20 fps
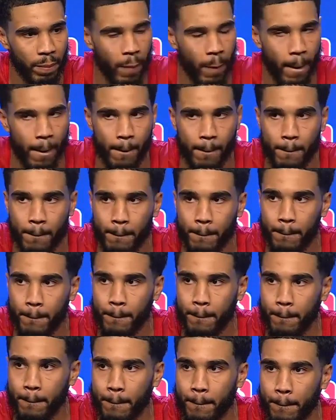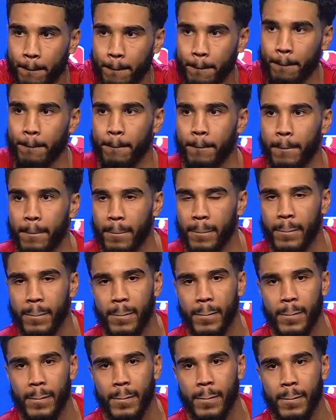Last two questions. Jeff in the
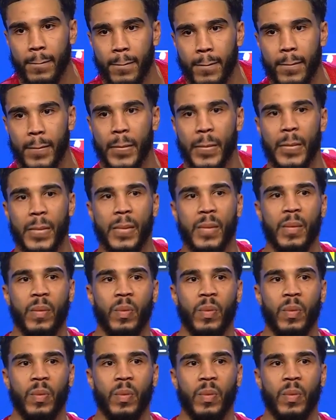back and then in the center.